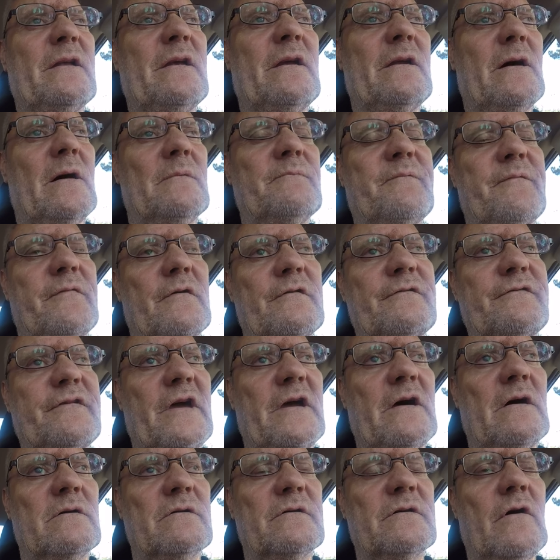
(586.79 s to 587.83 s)
it up for
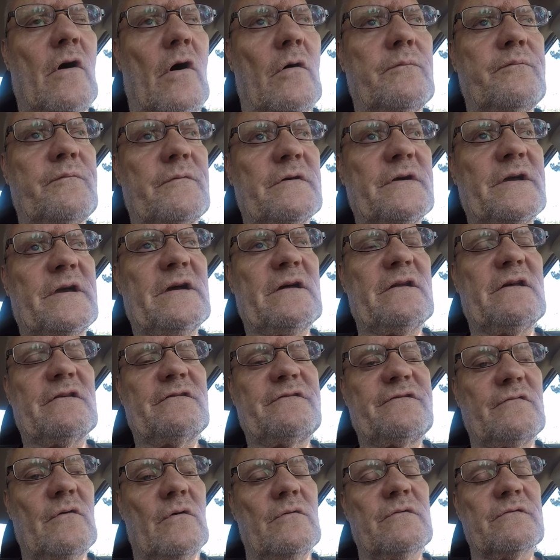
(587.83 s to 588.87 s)
sale and hopefully get it
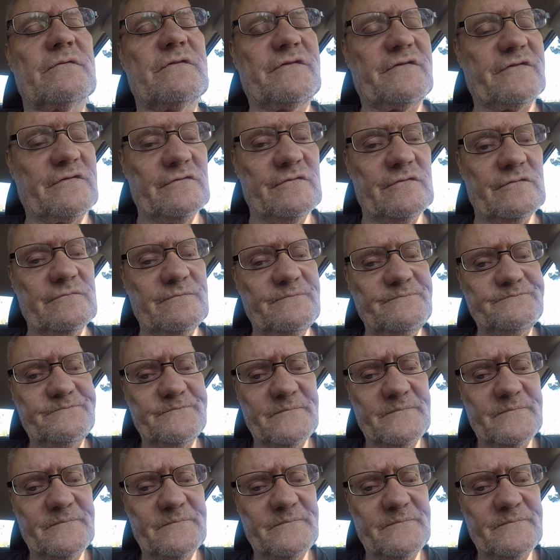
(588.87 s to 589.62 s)
sold soon.